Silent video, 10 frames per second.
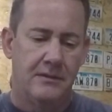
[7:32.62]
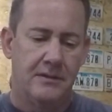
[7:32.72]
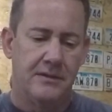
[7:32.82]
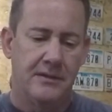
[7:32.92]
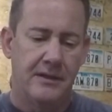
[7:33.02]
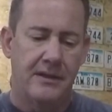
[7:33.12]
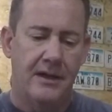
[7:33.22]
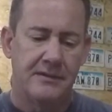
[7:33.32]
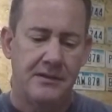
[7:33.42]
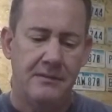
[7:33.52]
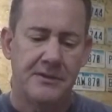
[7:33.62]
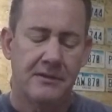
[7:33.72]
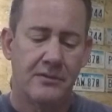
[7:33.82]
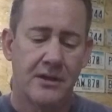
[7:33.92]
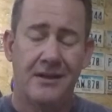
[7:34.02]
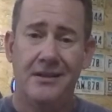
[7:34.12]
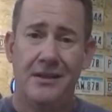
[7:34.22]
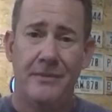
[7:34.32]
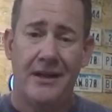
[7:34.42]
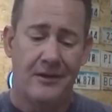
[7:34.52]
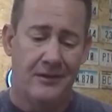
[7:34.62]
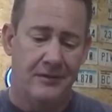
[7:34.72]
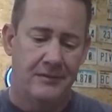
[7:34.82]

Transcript: Just like that. Seems to work a little better.